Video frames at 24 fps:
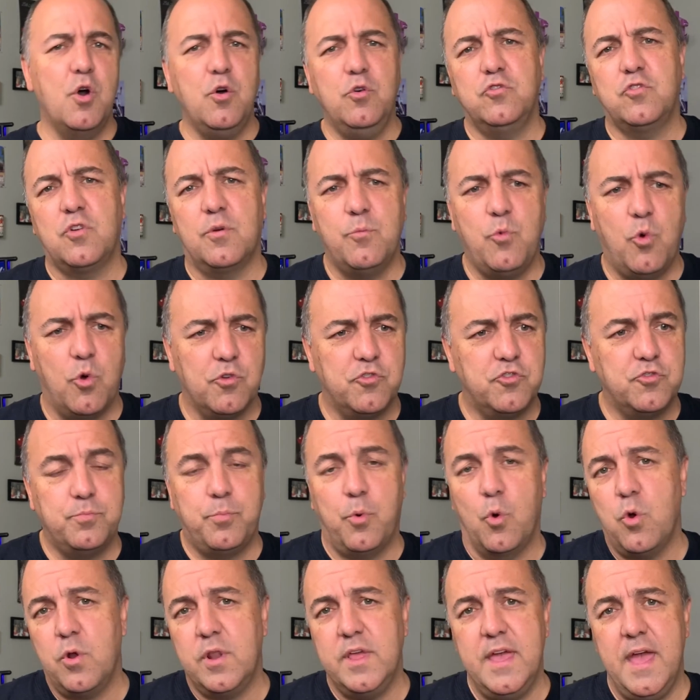are more
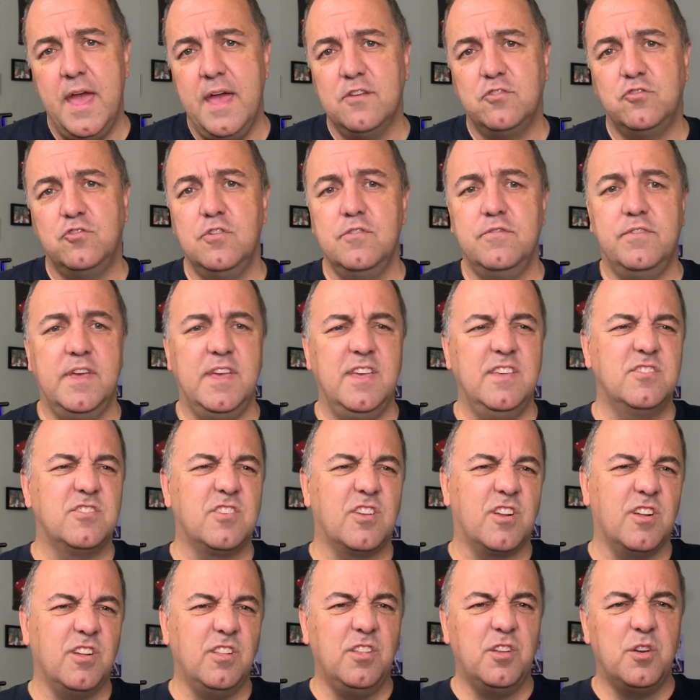sporty SUVs that
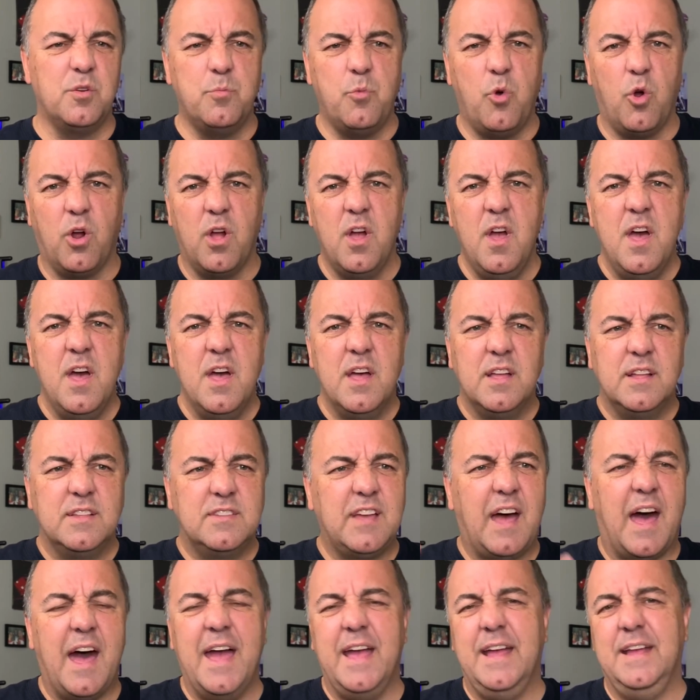are a little more
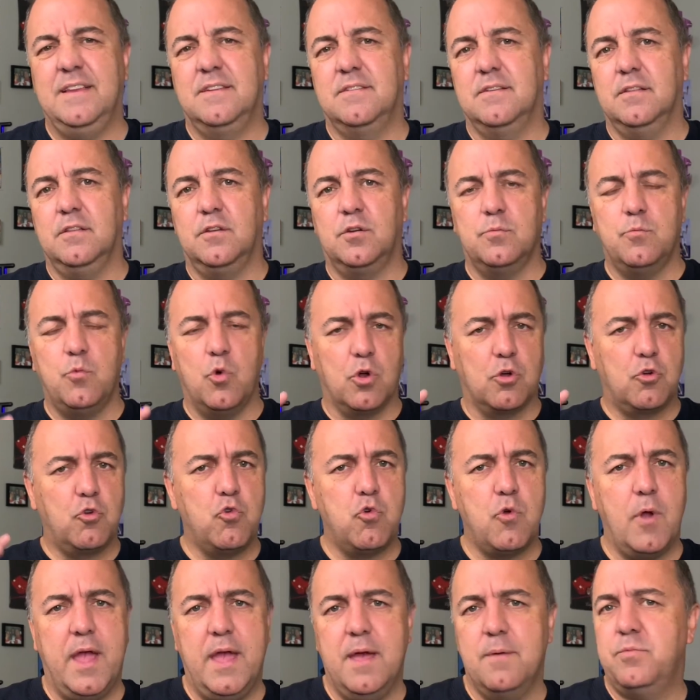tight, a little more
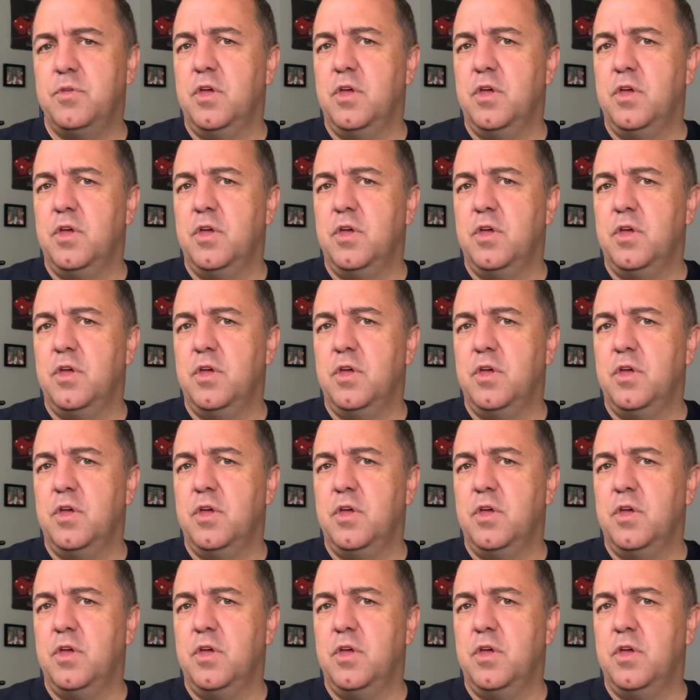cramped.